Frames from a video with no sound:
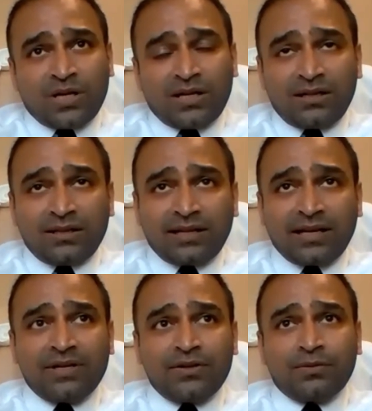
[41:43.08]
Well, then
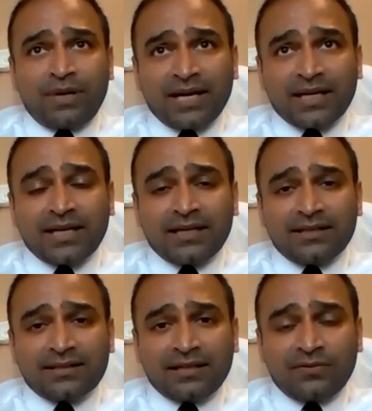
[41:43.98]
I went to bank
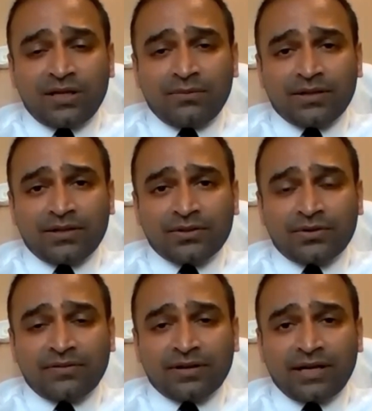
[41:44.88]
and they said, well, because you
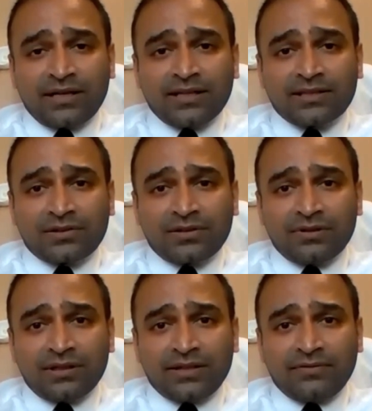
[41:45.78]
don't have a credit
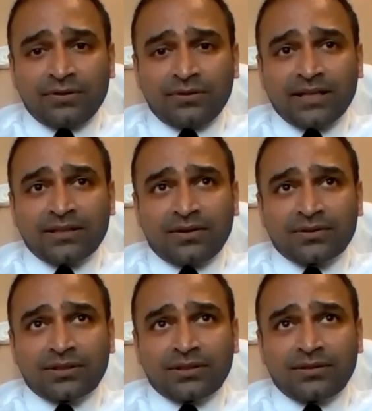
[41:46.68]
history, we'll give you
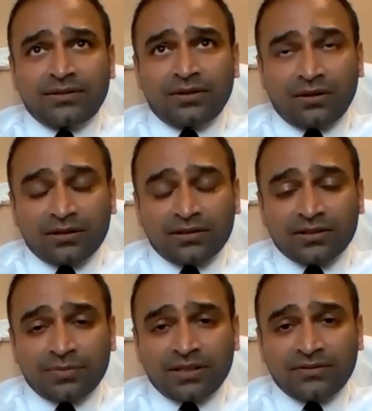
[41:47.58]

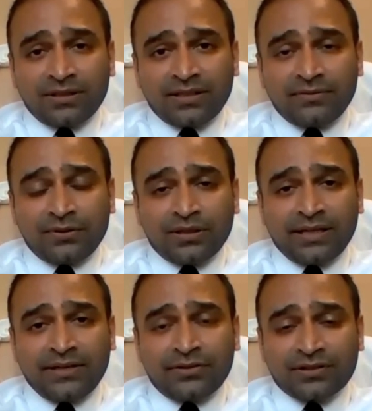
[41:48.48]
$10,000, but we'll give you
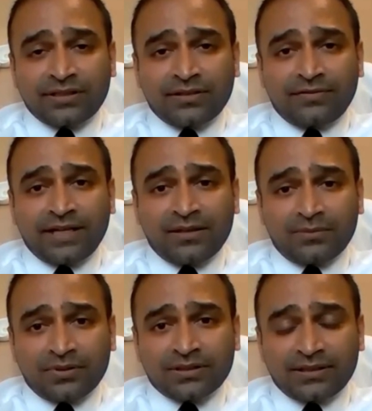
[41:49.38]
an interest rate of
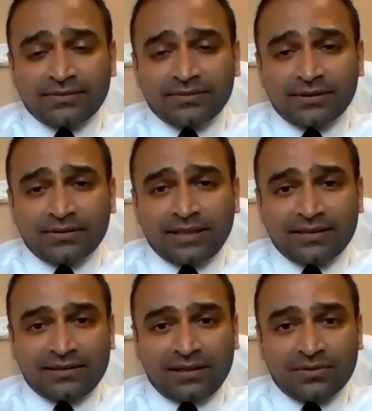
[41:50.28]
10%. So
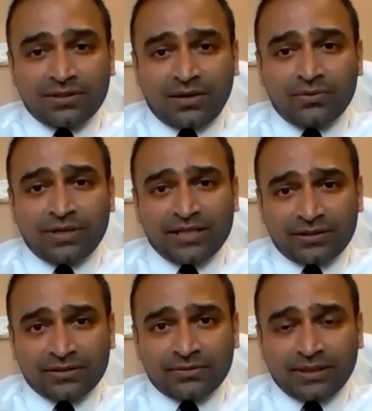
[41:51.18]
that sounds
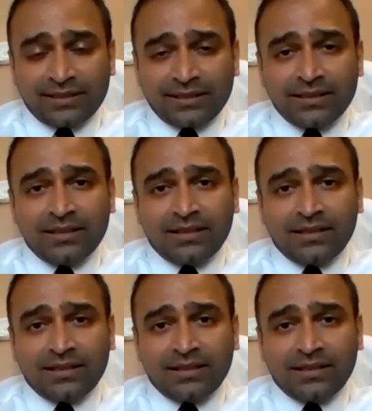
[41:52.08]
outrageous, right?